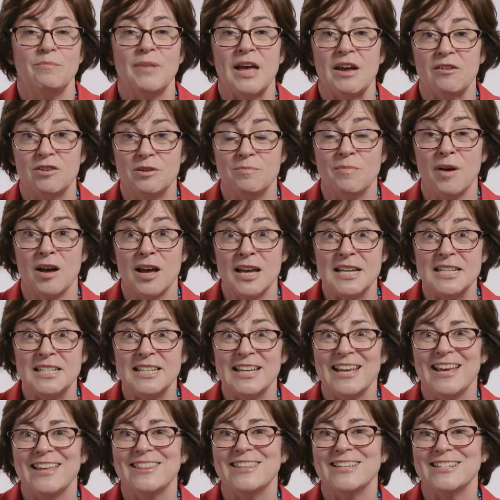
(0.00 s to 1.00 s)
Bear in
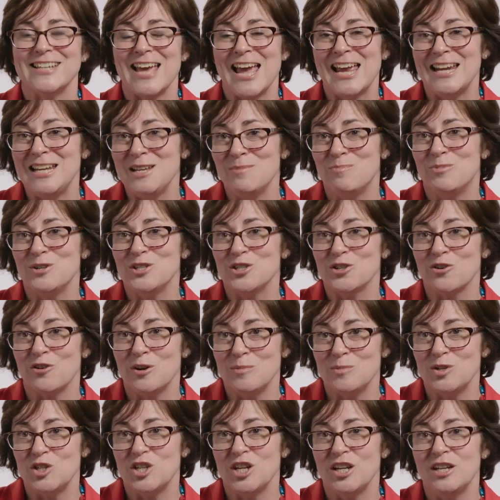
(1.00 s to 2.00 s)
mind that any
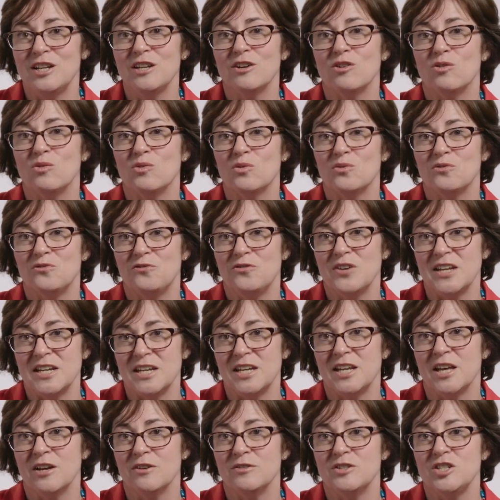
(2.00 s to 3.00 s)
prescription or
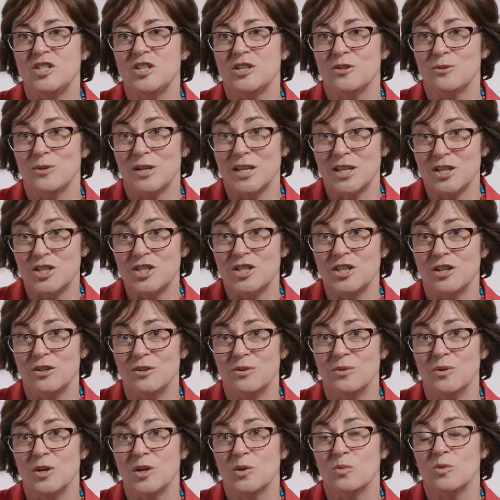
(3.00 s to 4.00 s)
fit note you
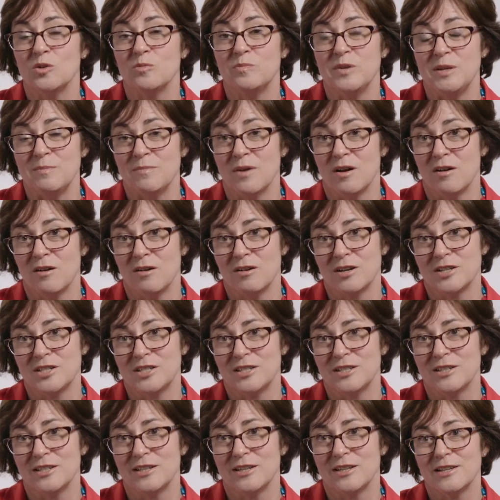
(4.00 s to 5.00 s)
issue will be
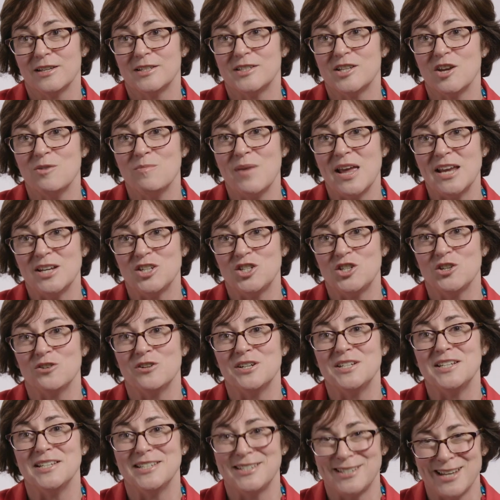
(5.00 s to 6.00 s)
marked, so make
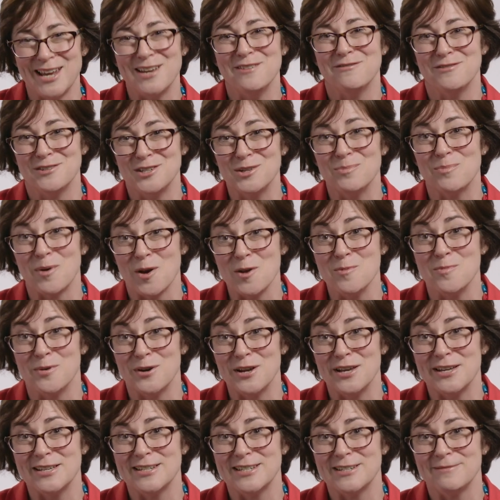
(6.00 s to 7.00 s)
sure it is safe and
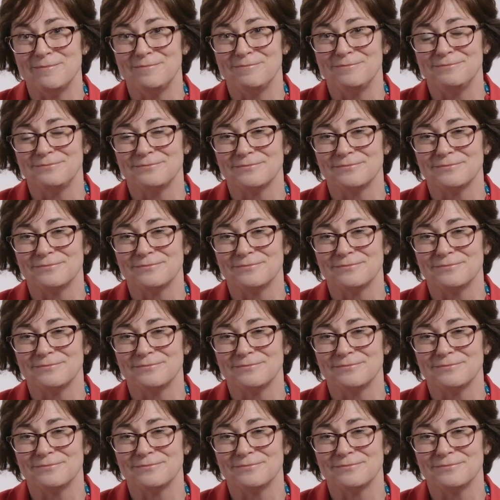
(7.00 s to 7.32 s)
appropriate.